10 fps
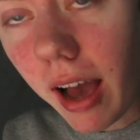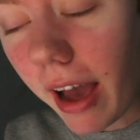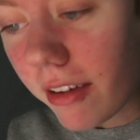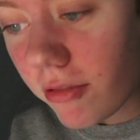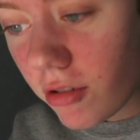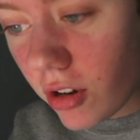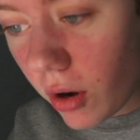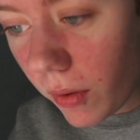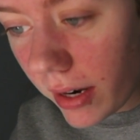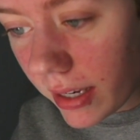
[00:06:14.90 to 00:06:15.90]
I have
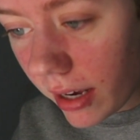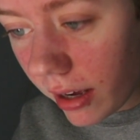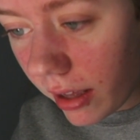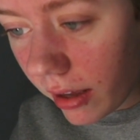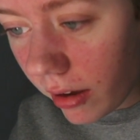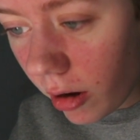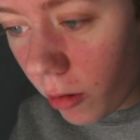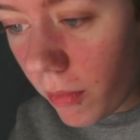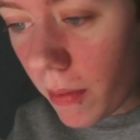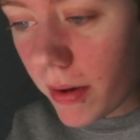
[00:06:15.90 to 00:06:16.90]
no idea.
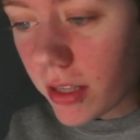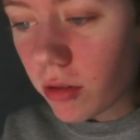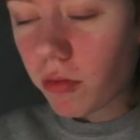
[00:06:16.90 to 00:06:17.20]
Oh, maybe it's a